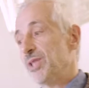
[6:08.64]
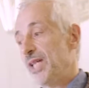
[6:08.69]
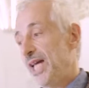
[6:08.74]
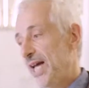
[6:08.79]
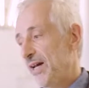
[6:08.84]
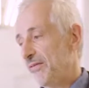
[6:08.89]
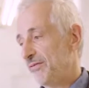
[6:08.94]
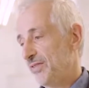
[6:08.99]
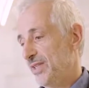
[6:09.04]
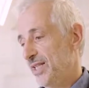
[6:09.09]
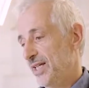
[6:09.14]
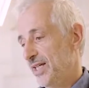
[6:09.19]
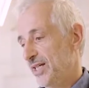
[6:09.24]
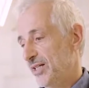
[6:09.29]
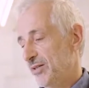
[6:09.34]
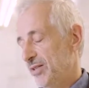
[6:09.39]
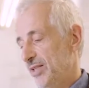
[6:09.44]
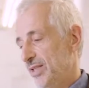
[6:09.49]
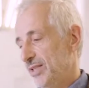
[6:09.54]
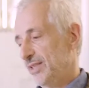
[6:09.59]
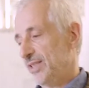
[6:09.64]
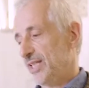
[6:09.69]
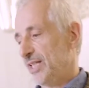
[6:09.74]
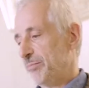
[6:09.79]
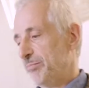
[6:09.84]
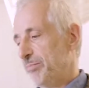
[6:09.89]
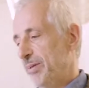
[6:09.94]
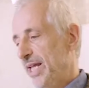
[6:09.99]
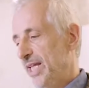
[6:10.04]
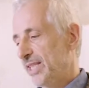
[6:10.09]
have
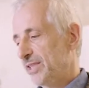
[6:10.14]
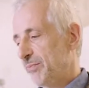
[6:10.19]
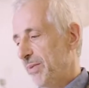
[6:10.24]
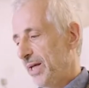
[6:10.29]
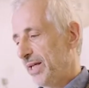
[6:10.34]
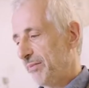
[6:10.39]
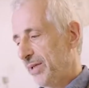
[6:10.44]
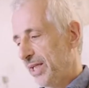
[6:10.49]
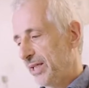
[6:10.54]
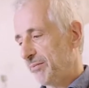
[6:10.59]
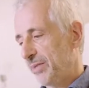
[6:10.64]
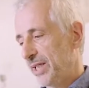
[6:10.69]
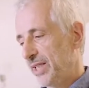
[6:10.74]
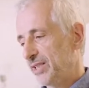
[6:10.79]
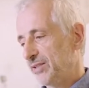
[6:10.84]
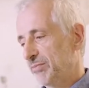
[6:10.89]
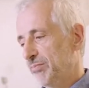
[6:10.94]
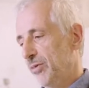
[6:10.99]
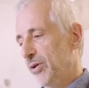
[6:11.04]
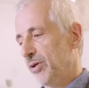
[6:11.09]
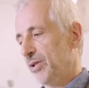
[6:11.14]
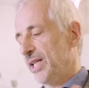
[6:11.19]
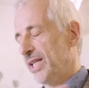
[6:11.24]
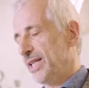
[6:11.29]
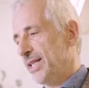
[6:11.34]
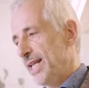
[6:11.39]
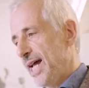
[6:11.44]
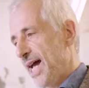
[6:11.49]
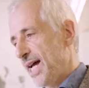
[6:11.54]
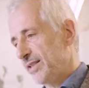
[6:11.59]
their place. But it's more
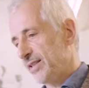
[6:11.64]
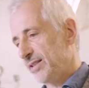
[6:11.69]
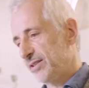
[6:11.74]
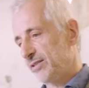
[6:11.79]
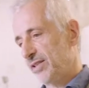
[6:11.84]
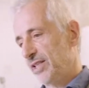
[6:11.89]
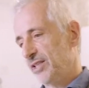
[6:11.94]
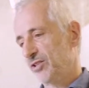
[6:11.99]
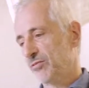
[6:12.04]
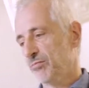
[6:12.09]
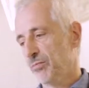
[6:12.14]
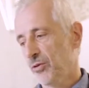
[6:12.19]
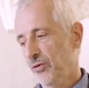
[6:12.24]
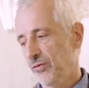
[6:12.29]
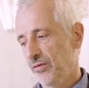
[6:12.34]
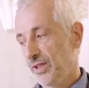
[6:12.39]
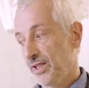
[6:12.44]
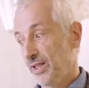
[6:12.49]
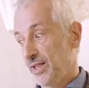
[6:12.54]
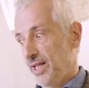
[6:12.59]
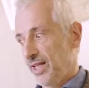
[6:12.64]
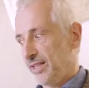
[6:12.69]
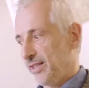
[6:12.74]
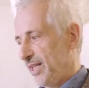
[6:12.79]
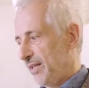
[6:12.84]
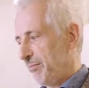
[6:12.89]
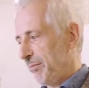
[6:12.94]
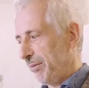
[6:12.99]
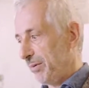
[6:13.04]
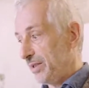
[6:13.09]
than that. It's moving,
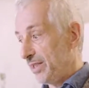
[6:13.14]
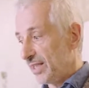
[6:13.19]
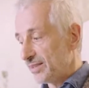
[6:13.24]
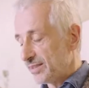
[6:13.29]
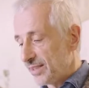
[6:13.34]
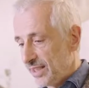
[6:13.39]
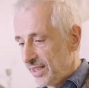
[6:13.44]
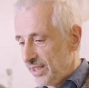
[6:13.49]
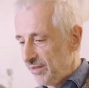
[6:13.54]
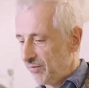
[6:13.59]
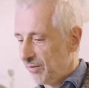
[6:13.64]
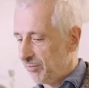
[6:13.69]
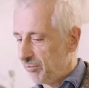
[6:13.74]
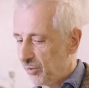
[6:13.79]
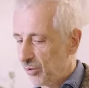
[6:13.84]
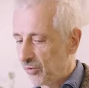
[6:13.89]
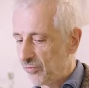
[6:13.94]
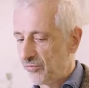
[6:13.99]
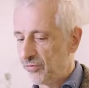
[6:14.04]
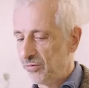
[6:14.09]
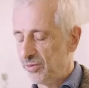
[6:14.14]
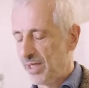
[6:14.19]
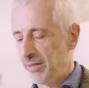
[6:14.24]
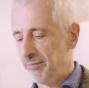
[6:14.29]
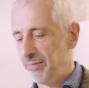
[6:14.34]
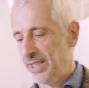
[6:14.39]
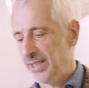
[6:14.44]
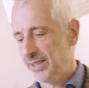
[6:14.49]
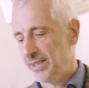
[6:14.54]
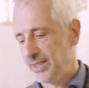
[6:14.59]
and maybe that's an even more
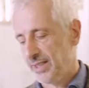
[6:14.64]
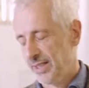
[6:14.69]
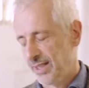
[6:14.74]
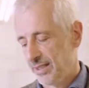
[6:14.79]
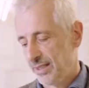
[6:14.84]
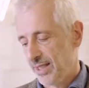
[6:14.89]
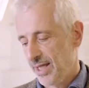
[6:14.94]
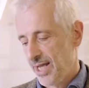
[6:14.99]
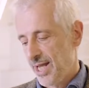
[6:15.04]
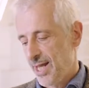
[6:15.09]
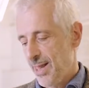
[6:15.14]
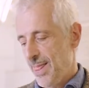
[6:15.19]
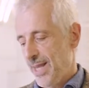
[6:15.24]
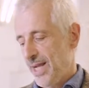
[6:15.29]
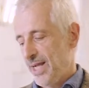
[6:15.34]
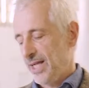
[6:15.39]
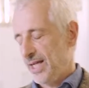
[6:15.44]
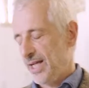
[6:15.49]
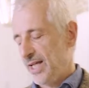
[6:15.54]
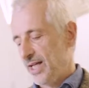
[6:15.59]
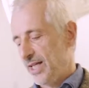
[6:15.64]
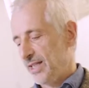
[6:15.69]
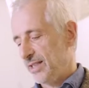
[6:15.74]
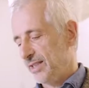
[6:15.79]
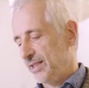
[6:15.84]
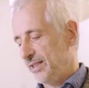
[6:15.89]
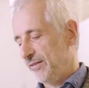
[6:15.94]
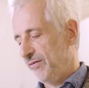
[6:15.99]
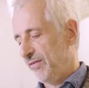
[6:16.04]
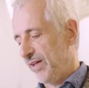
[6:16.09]
fundamental
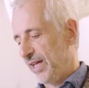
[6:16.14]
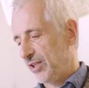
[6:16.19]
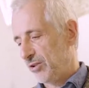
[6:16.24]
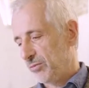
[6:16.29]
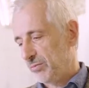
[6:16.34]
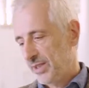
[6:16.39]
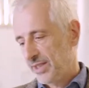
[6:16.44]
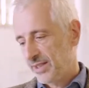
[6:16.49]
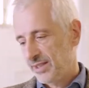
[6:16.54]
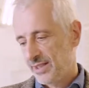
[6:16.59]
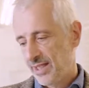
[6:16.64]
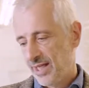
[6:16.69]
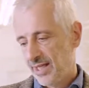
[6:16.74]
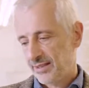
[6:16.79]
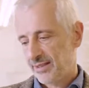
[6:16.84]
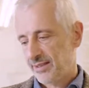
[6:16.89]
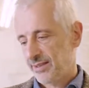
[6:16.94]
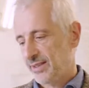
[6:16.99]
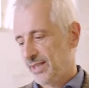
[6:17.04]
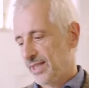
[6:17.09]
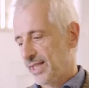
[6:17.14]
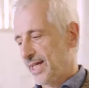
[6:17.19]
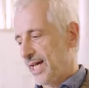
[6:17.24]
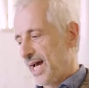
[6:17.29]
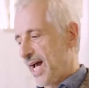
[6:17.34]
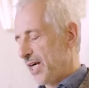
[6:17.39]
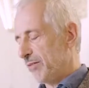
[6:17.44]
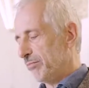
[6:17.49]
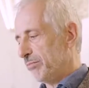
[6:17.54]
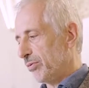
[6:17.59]
development that the
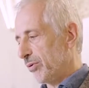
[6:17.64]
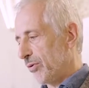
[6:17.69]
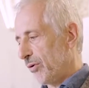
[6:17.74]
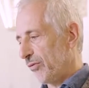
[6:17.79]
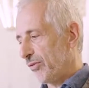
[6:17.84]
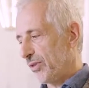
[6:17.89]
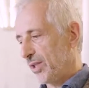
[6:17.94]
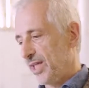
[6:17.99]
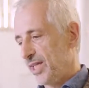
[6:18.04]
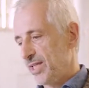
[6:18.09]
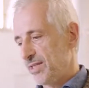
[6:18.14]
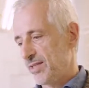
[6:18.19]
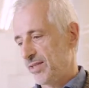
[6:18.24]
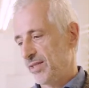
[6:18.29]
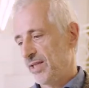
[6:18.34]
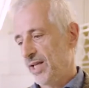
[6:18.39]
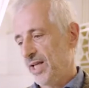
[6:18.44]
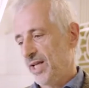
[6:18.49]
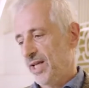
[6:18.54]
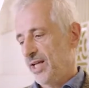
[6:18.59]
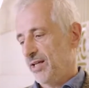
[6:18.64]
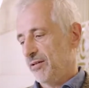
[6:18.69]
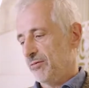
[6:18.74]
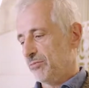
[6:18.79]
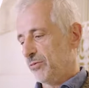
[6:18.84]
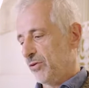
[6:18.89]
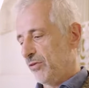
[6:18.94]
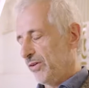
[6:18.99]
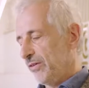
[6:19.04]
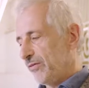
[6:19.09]
car brought, is
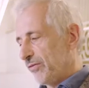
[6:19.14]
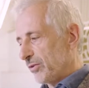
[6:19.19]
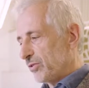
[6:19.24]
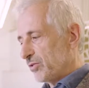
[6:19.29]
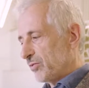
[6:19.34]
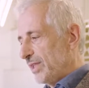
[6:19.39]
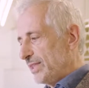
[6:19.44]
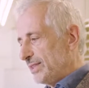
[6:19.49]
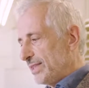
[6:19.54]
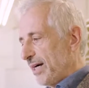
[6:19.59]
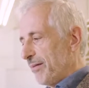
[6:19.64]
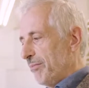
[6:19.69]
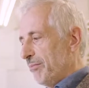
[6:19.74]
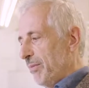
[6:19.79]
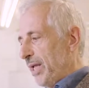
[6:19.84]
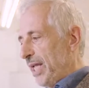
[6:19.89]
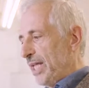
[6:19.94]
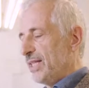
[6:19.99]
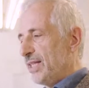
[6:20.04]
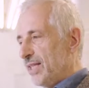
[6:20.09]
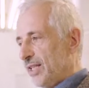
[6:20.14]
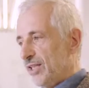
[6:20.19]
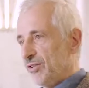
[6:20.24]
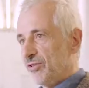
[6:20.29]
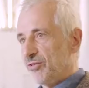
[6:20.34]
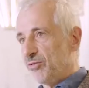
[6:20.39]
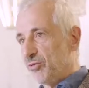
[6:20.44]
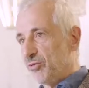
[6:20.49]
moving from streets that are mainly